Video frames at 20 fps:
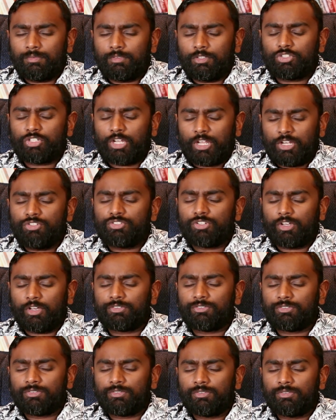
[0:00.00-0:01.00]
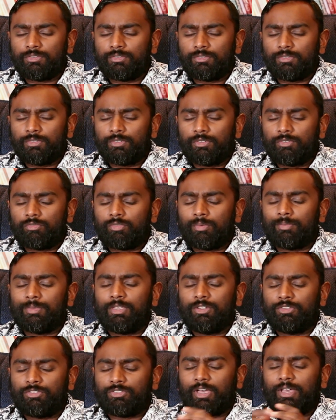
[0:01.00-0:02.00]
to change us from
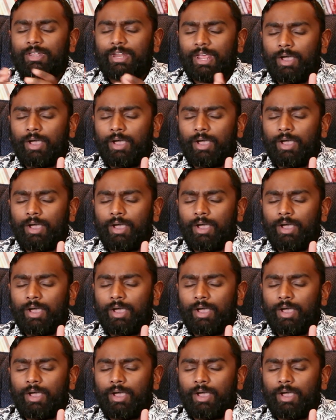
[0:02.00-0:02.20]
the inside